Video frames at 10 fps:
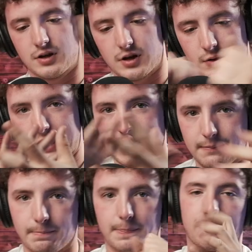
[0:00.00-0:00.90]
Okay,
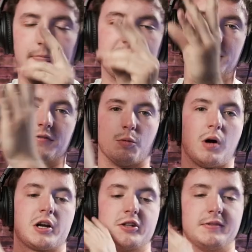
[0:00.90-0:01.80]
thank you for
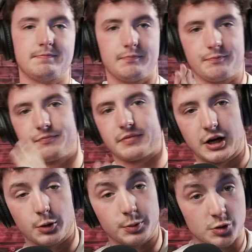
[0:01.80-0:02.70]
watching. I
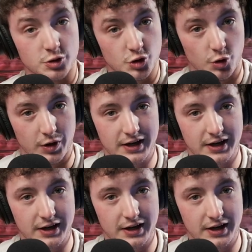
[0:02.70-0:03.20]
hope you enjoyed.